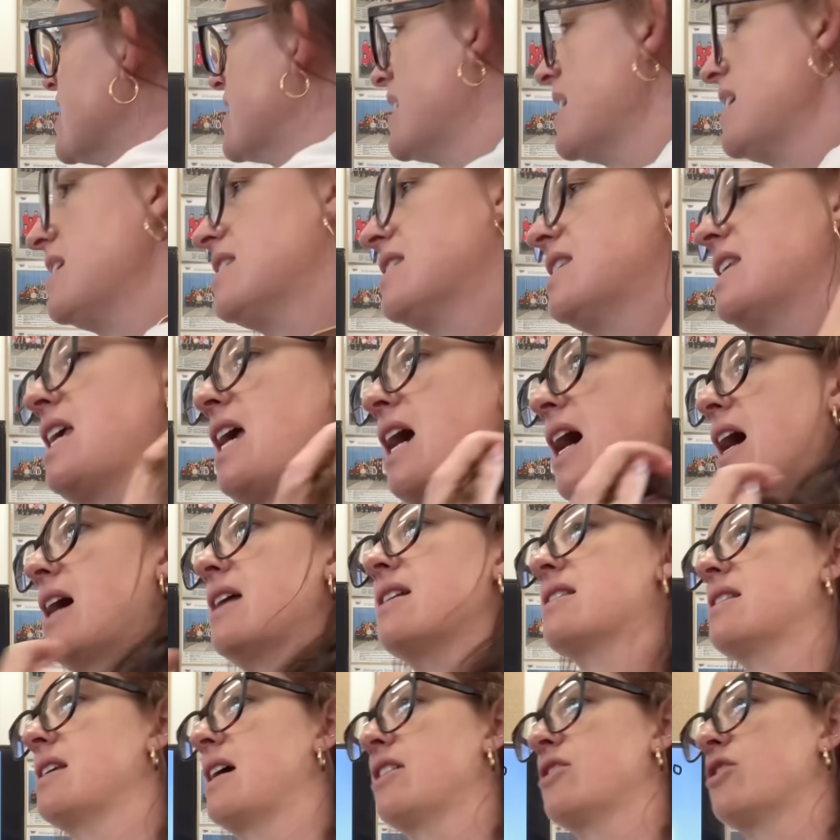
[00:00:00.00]
says the
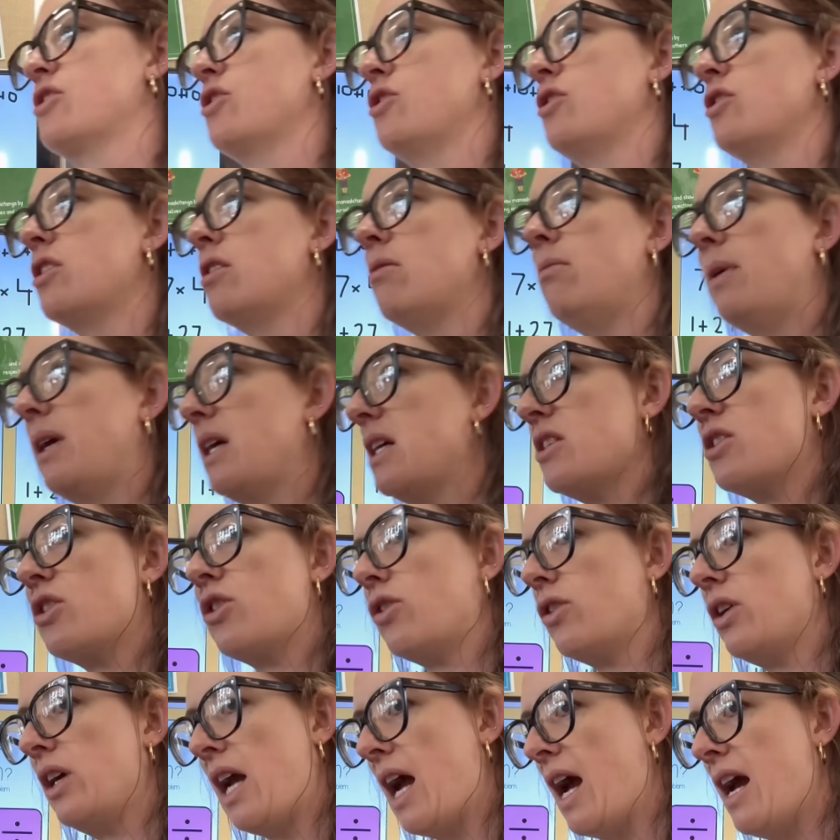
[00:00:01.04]
answer. So you can be as
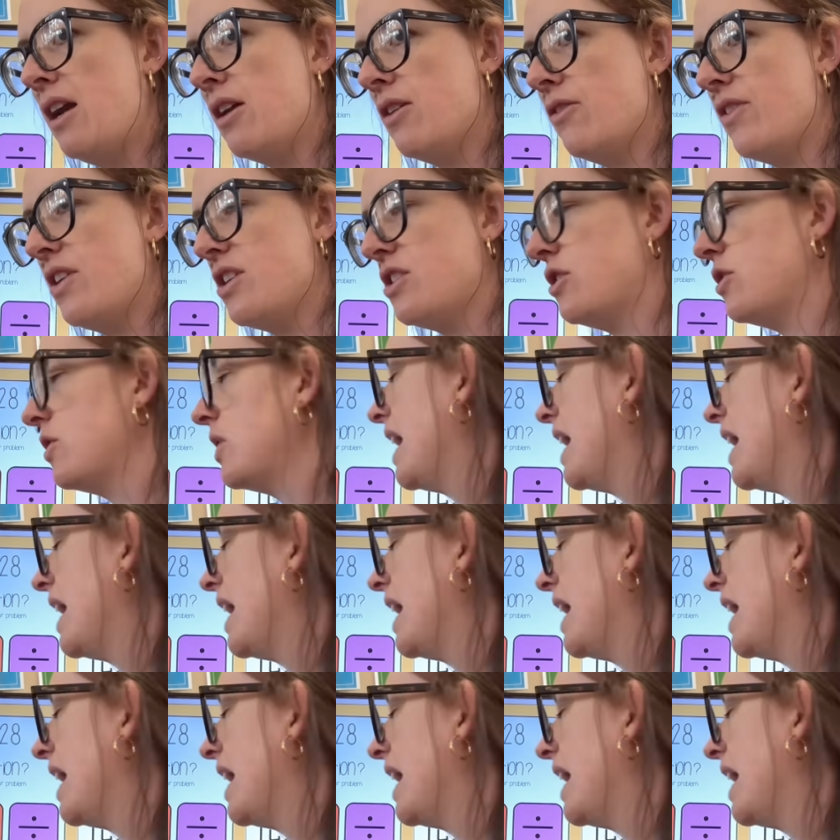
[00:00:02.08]
creative as you